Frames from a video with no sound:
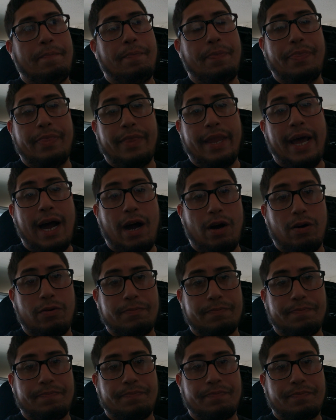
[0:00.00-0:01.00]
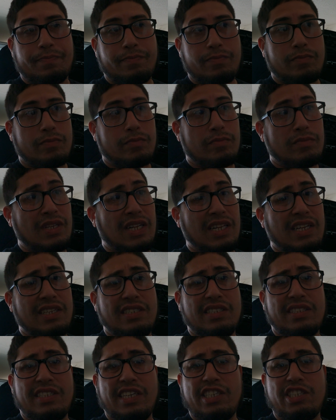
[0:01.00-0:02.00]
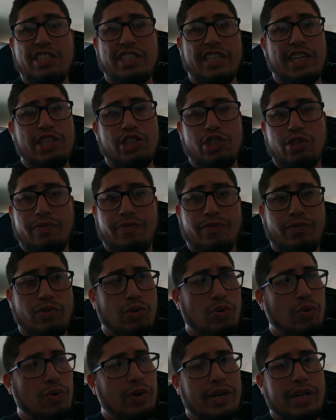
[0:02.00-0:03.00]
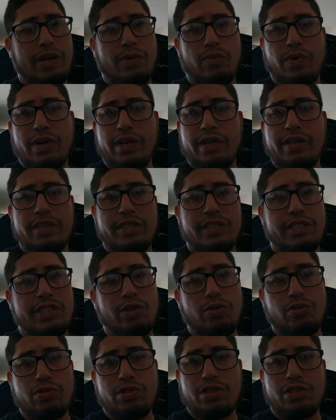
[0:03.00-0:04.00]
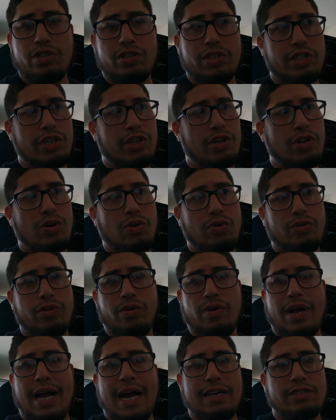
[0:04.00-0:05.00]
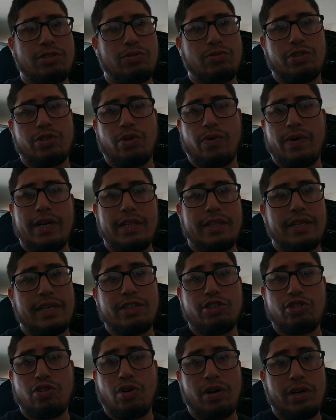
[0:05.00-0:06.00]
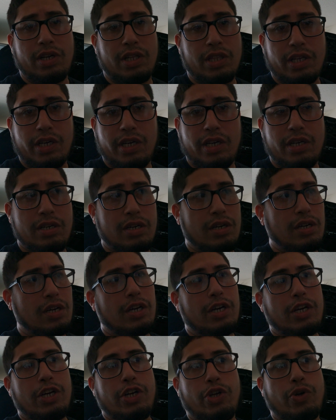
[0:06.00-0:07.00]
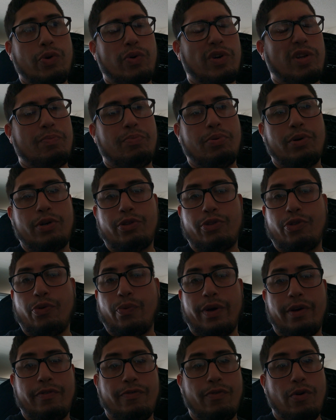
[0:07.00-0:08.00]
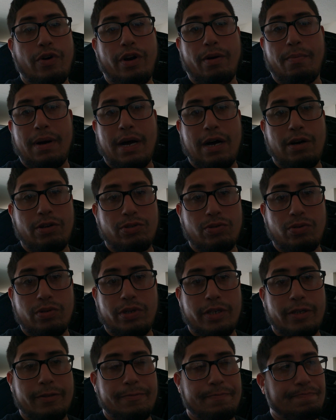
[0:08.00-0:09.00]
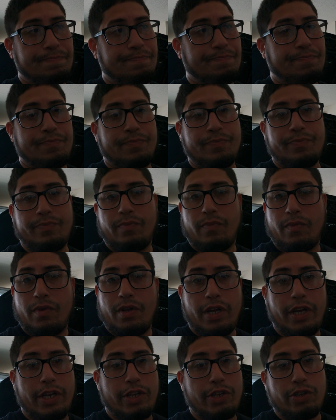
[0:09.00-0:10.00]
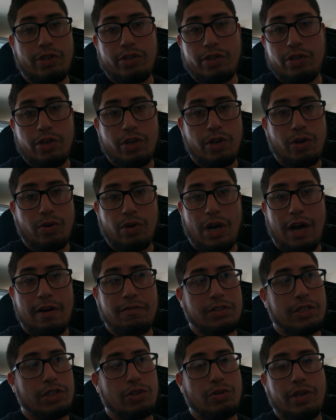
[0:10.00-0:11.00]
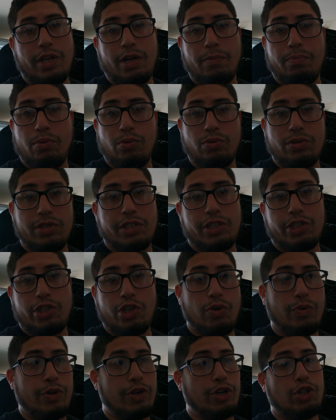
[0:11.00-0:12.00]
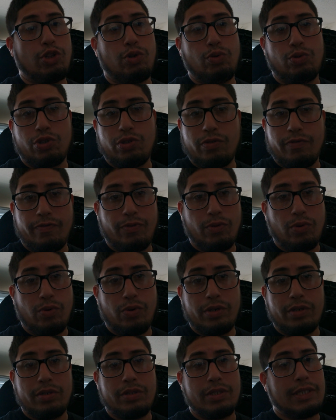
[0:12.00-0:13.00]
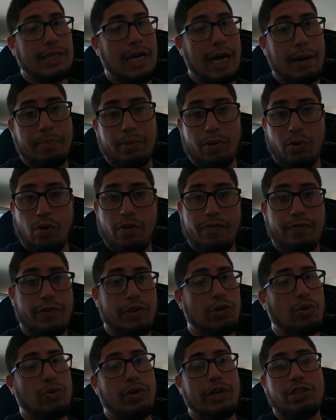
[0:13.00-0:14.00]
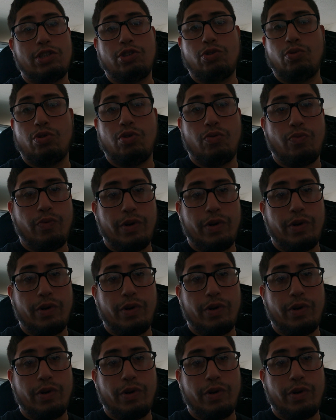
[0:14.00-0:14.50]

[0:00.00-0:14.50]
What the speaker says: Now, let's just say you change your fluid and one of your seals is, you know, your axle seal or anything is starting to leak. You only put 300-400 miles on it, and you know, obviously you need to pull the seal. You're gonna lose some fluid. Top it off. You don't need to do the